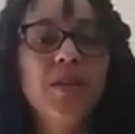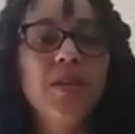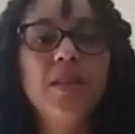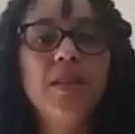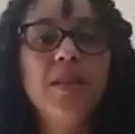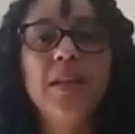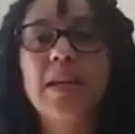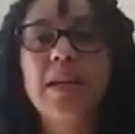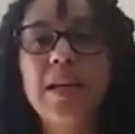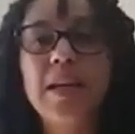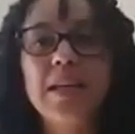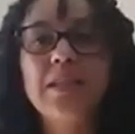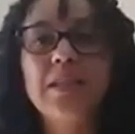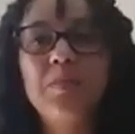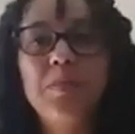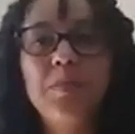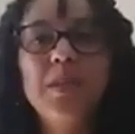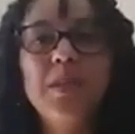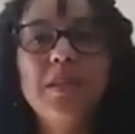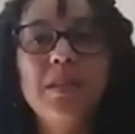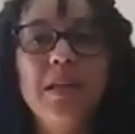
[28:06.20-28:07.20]
I just felt like I had
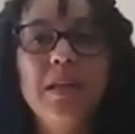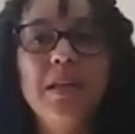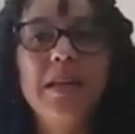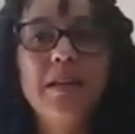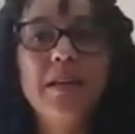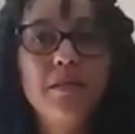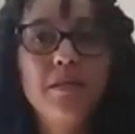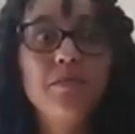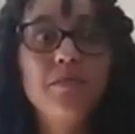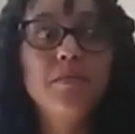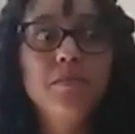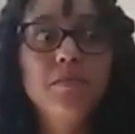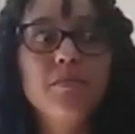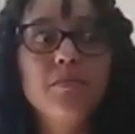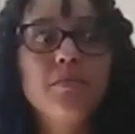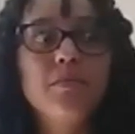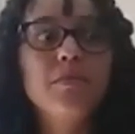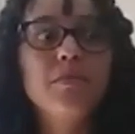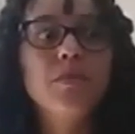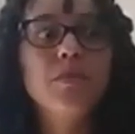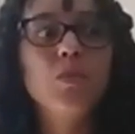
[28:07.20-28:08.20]
to be like
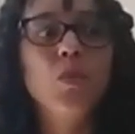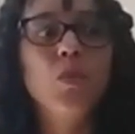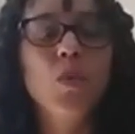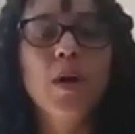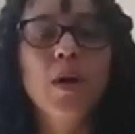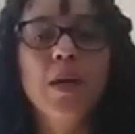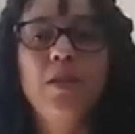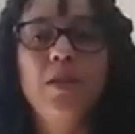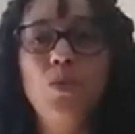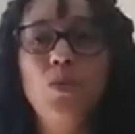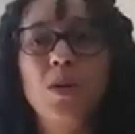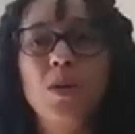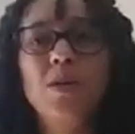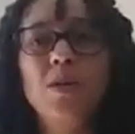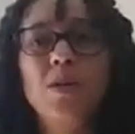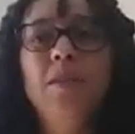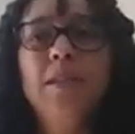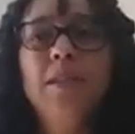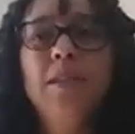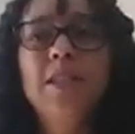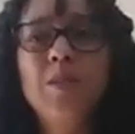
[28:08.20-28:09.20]
what the
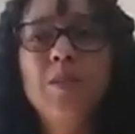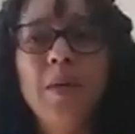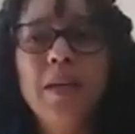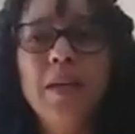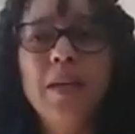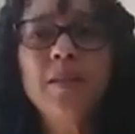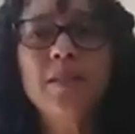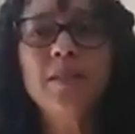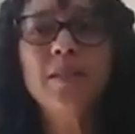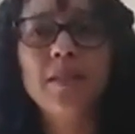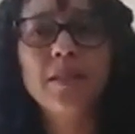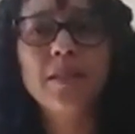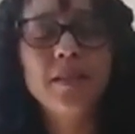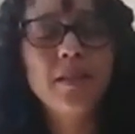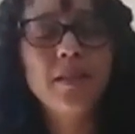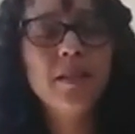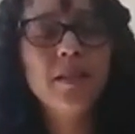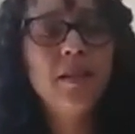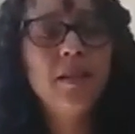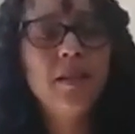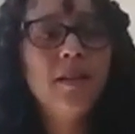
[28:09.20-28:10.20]
world expected.
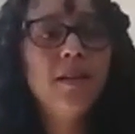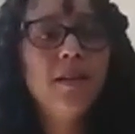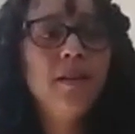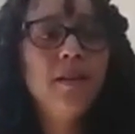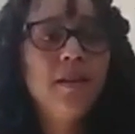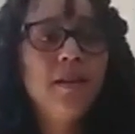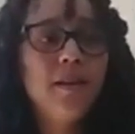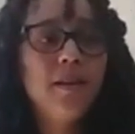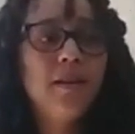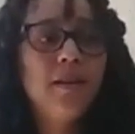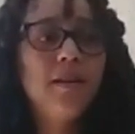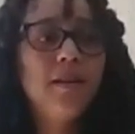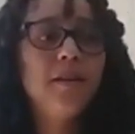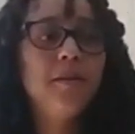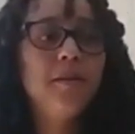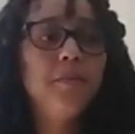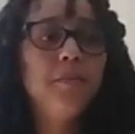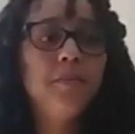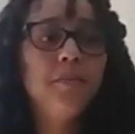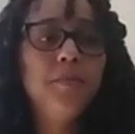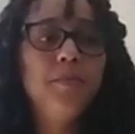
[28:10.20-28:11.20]

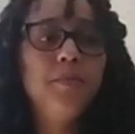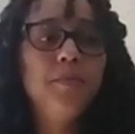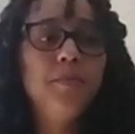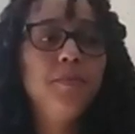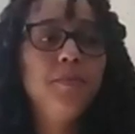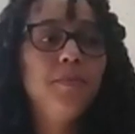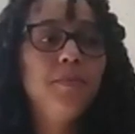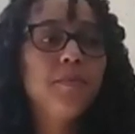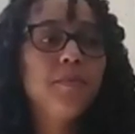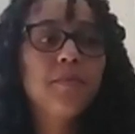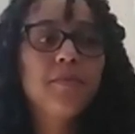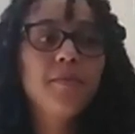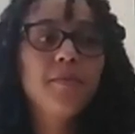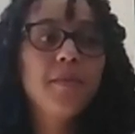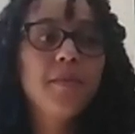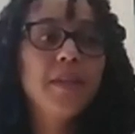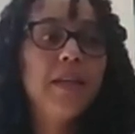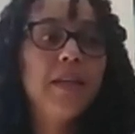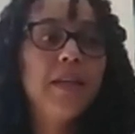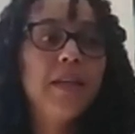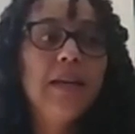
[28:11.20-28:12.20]

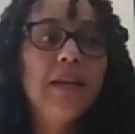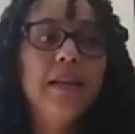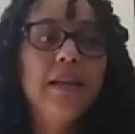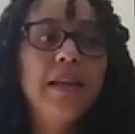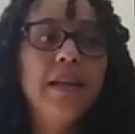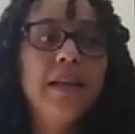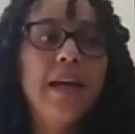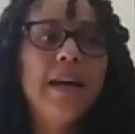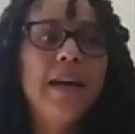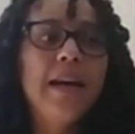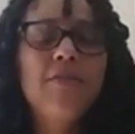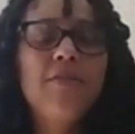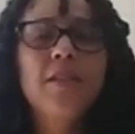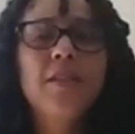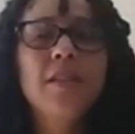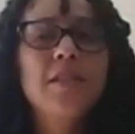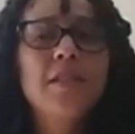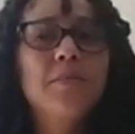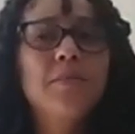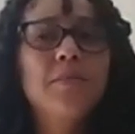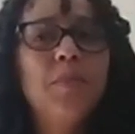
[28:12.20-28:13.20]
And I've
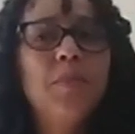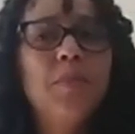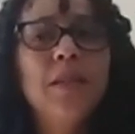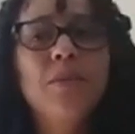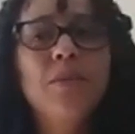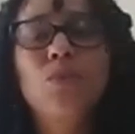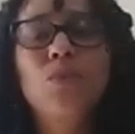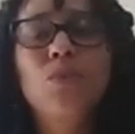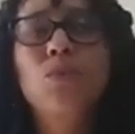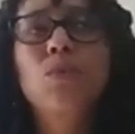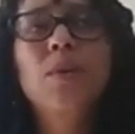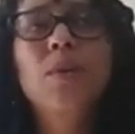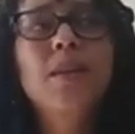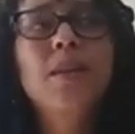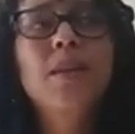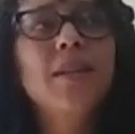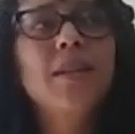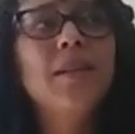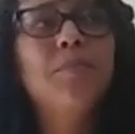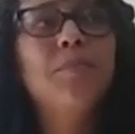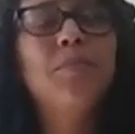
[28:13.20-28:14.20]
just been
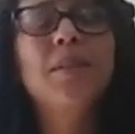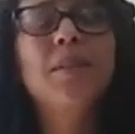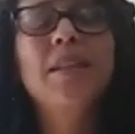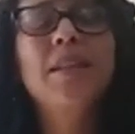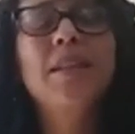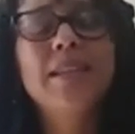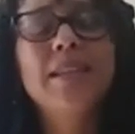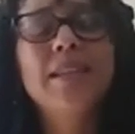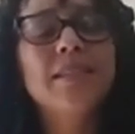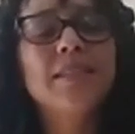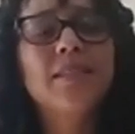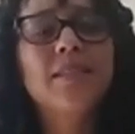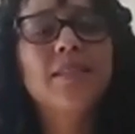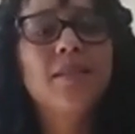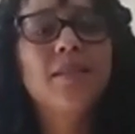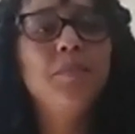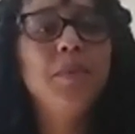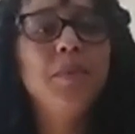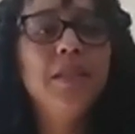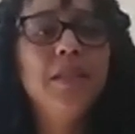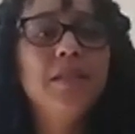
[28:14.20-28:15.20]
really blessed
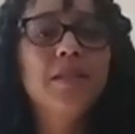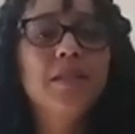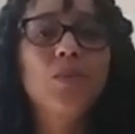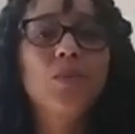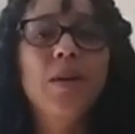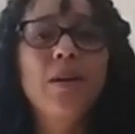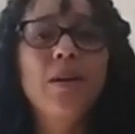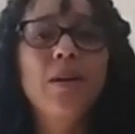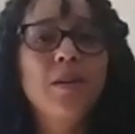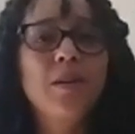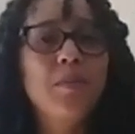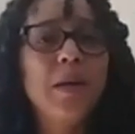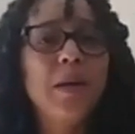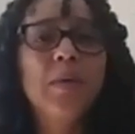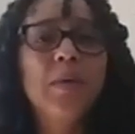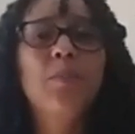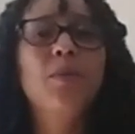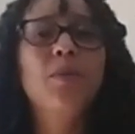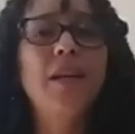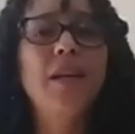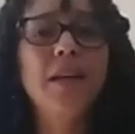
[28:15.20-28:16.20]
to be surrounded by
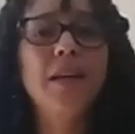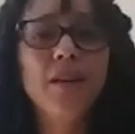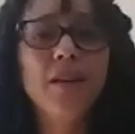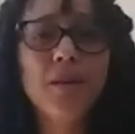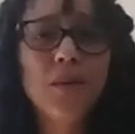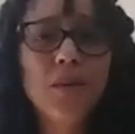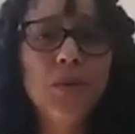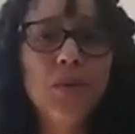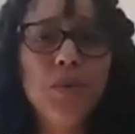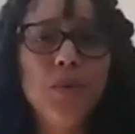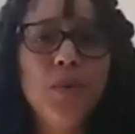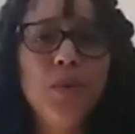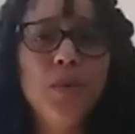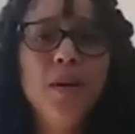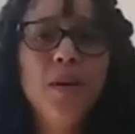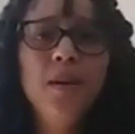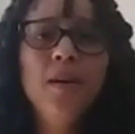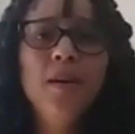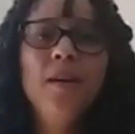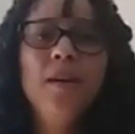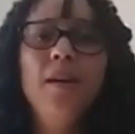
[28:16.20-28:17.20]
people like you,
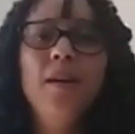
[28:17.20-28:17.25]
